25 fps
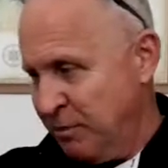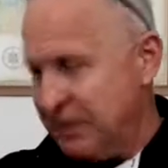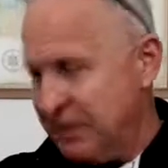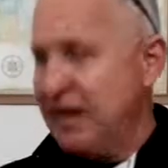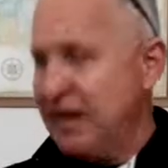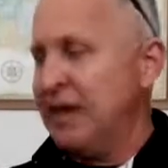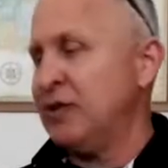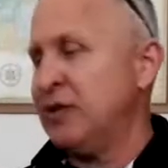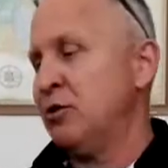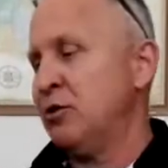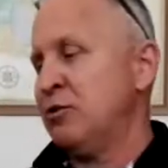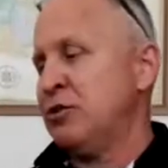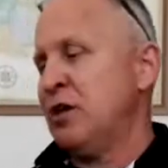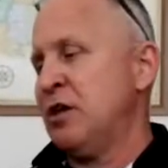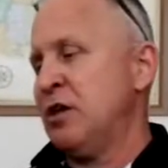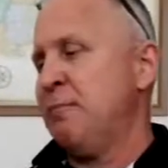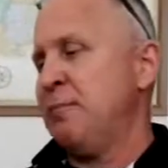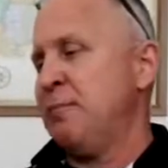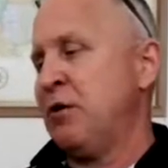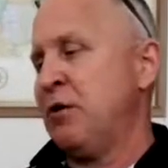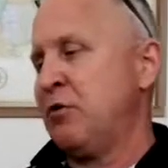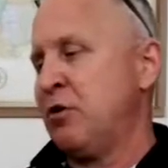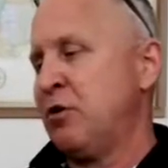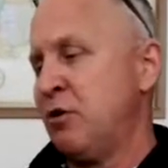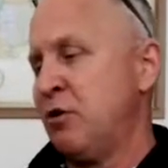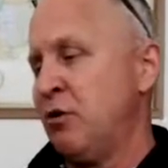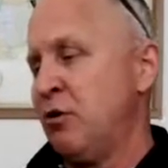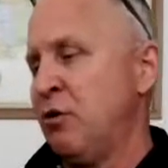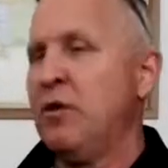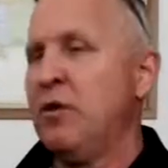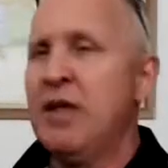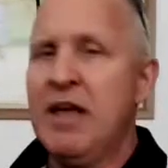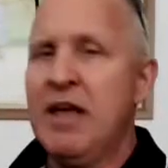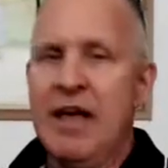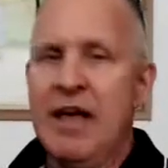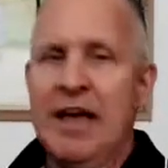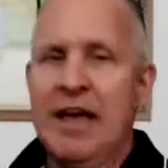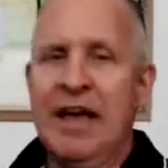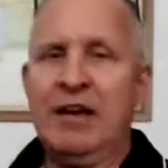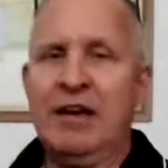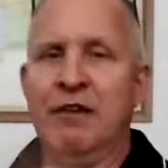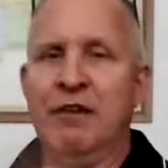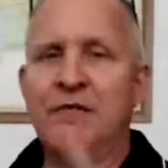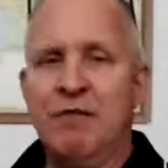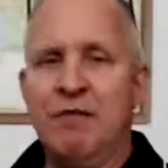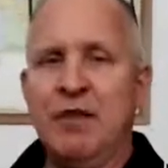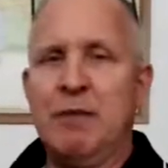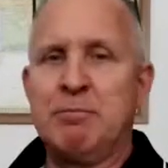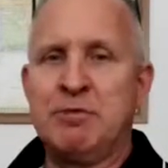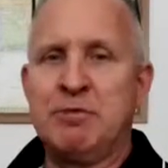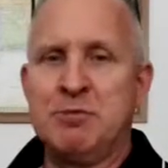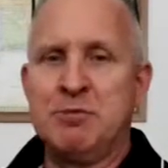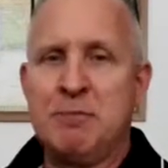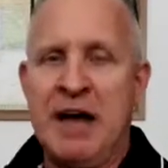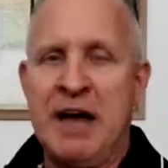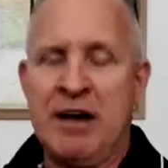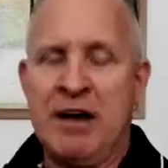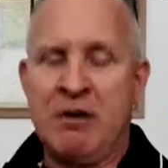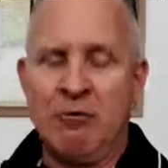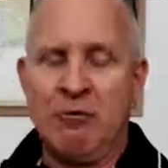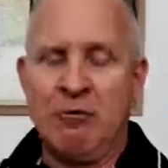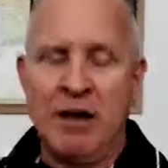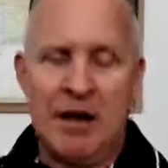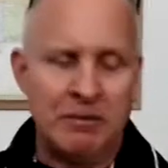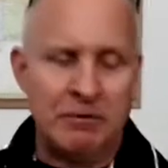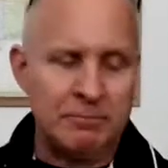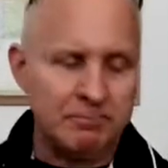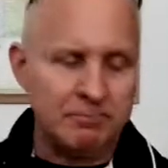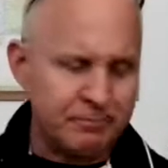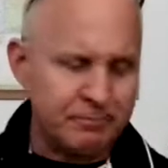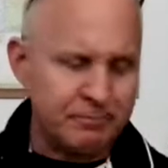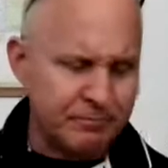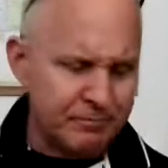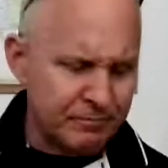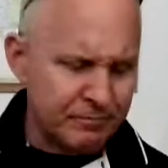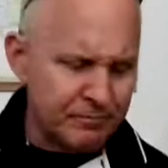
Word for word: But then I do a dumbbell curl and it flips back around.